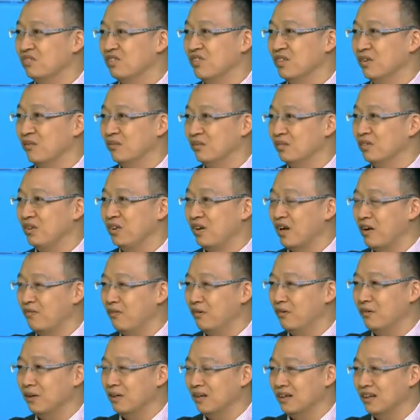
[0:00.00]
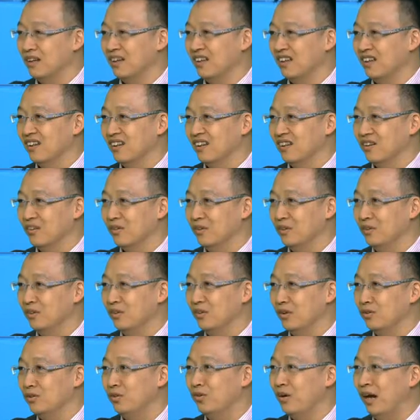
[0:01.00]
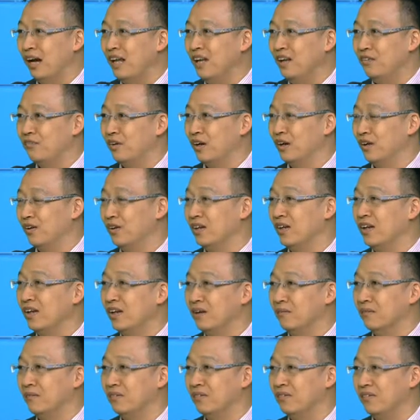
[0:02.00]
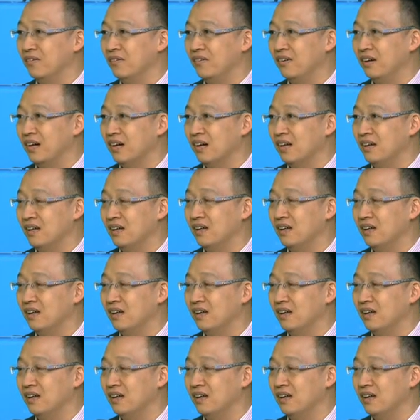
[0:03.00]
the government could not do anything on him, right?